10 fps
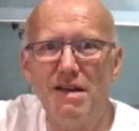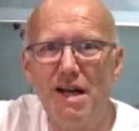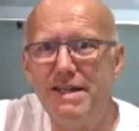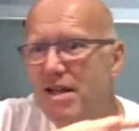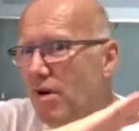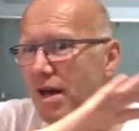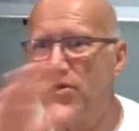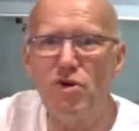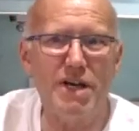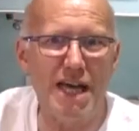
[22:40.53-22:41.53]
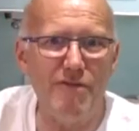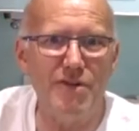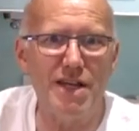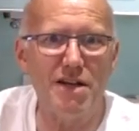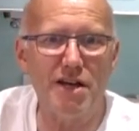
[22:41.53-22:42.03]
And now I cook
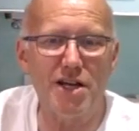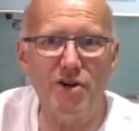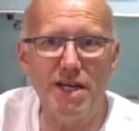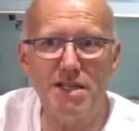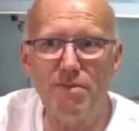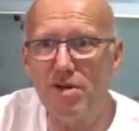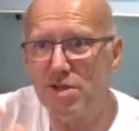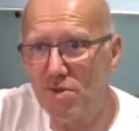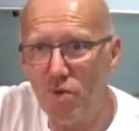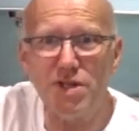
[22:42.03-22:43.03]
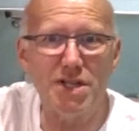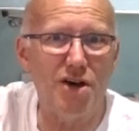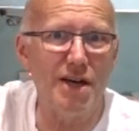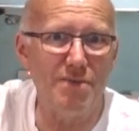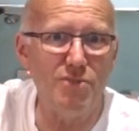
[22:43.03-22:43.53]
everything like crazy because there was a
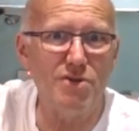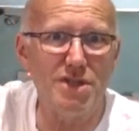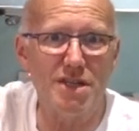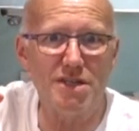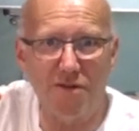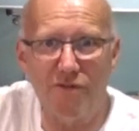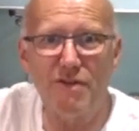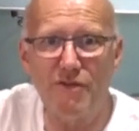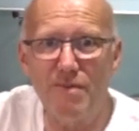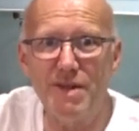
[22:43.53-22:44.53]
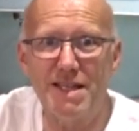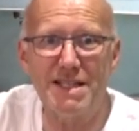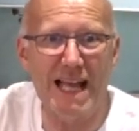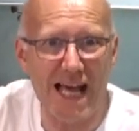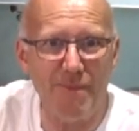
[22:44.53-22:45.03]
guy in Malta that suffered from this
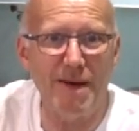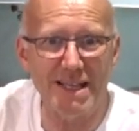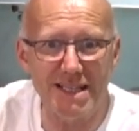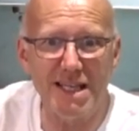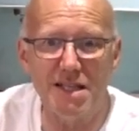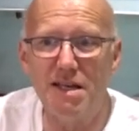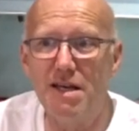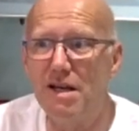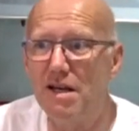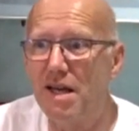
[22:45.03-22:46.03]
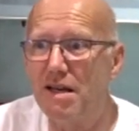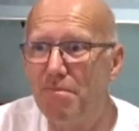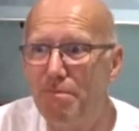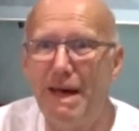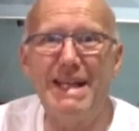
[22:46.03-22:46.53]
laham hazin, like
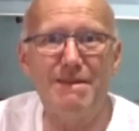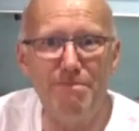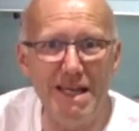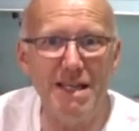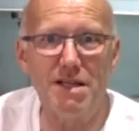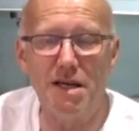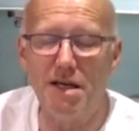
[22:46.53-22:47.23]
bad meat.